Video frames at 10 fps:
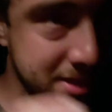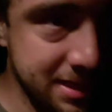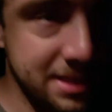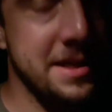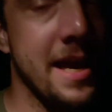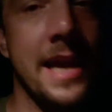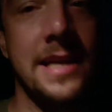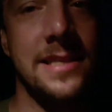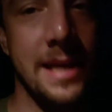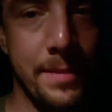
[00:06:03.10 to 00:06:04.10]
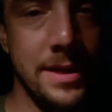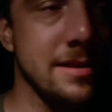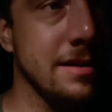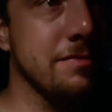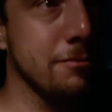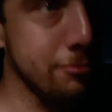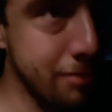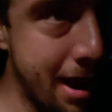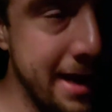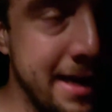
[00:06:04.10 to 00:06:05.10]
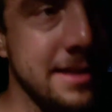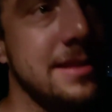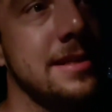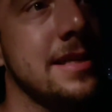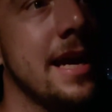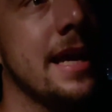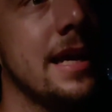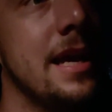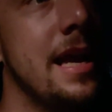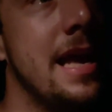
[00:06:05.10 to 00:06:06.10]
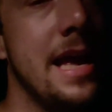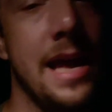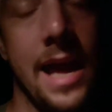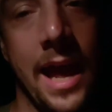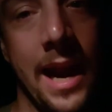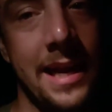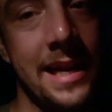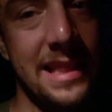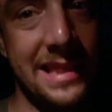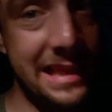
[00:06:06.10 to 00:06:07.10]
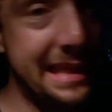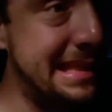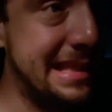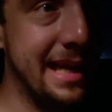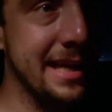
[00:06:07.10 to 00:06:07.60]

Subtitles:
into the tank, set myself right against the tank, and I need at least 8